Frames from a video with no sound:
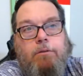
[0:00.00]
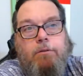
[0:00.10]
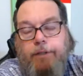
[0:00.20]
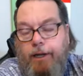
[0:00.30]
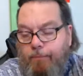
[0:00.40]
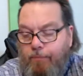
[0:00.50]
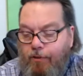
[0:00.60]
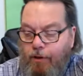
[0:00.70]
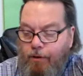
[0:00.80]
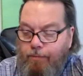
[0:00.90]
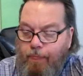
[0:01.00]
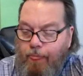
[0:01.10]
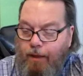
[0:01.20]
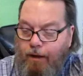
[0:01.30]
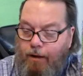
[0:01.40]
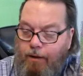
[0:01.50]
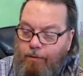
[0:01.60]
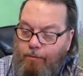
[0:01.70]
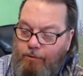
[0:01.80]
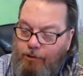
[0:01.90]
Yeah, so
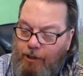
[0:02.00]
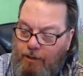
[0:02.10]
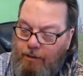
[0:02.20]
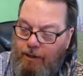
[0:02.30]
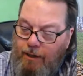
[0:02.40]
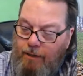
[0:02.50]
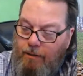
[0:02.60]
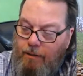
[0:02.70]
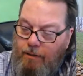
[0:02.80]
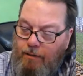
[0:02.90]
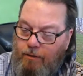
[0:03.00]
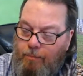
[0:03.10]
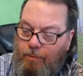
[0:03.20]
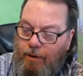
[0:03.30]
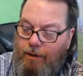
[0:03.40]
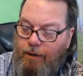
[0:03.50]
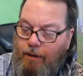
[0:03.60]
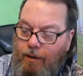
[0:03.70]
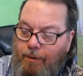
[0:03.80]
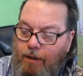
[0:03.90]
uh, we'll check on that. A new product
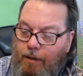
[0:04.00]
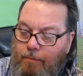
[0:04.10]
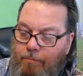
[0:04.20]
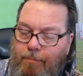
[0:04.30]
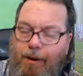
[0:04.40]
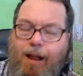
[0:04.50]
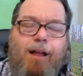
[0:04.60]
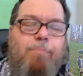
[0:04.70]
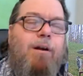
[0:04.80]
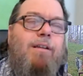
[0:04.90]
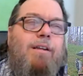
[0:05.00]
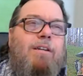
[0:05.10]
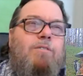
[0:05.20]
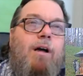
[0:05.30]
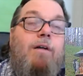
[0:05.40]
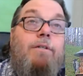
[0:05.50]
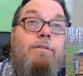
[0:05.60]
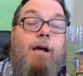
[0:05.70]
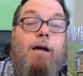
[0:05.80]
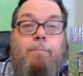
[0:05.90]
coming up. Ah, probably next. I'll
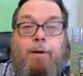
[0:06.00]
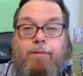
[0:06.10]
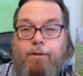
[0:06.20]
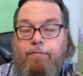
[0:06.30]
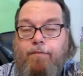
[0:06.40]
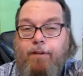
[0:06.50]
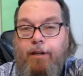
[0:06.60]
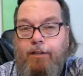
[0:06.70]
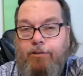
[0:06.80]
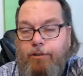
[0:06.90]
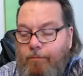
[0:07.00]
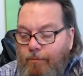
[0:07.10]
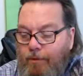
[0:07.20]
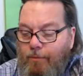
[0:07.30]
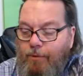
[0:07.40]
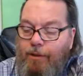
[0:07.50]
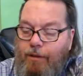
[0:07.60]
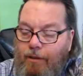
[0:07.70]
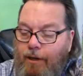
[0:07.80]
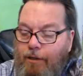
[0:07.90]
decide about the affiliation within
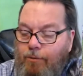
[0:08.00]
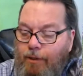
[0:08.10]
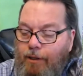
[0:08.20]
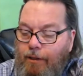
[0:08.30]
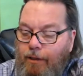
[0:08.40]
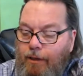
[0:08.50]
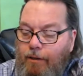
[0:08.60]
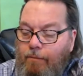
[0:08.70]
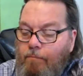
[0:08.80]
the next week, and then